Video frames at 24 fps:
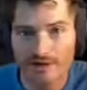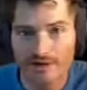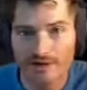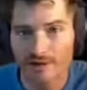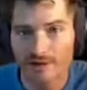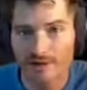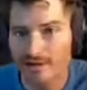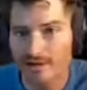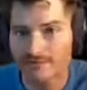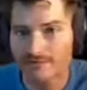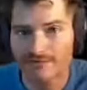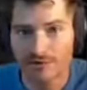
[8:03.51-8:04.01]

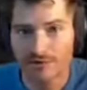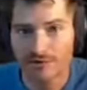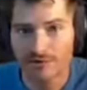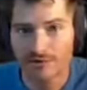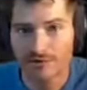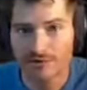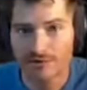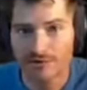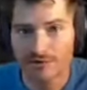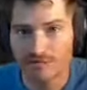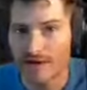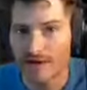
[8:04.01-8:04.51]
do that,
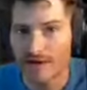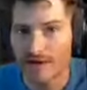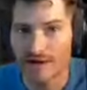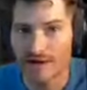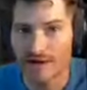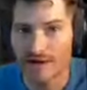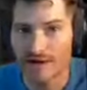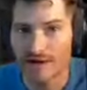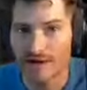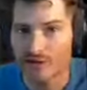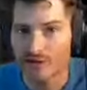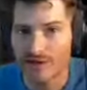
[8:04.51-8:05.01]
you've got it.
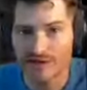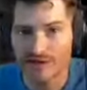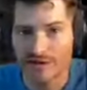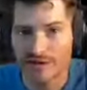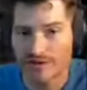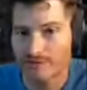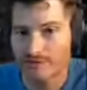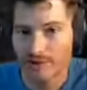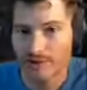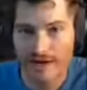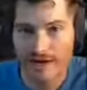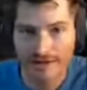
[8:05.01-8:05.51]
You don't need to
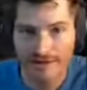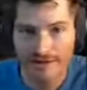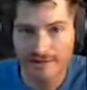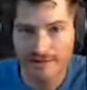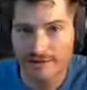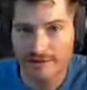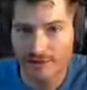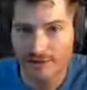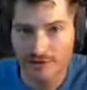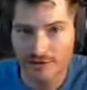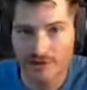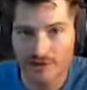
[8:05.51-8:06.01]
have
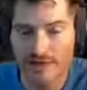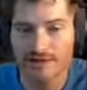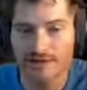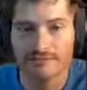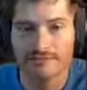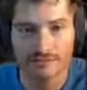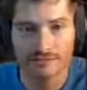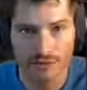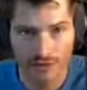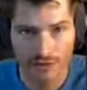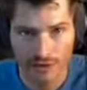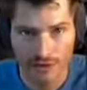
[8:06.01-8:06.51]
practice to do
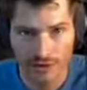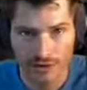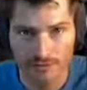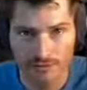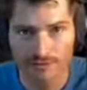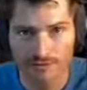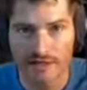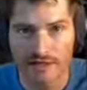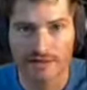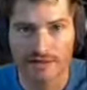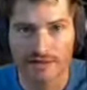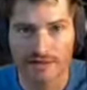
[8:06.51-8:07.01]
that. You're
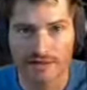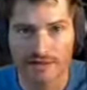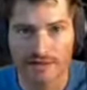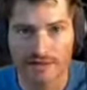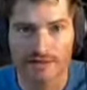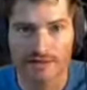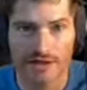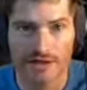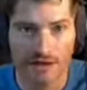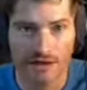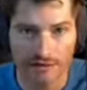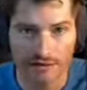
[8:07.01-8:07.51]
good. That's a
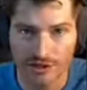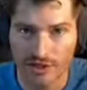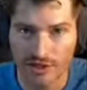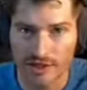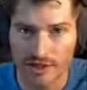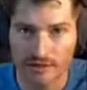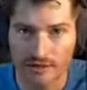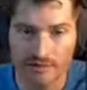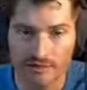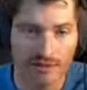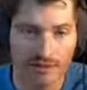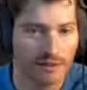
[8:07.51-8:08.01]
knowledge
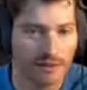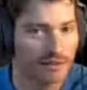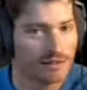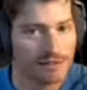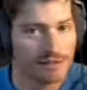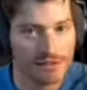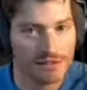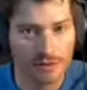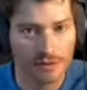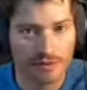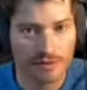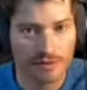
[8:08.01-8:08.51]
gap. Skills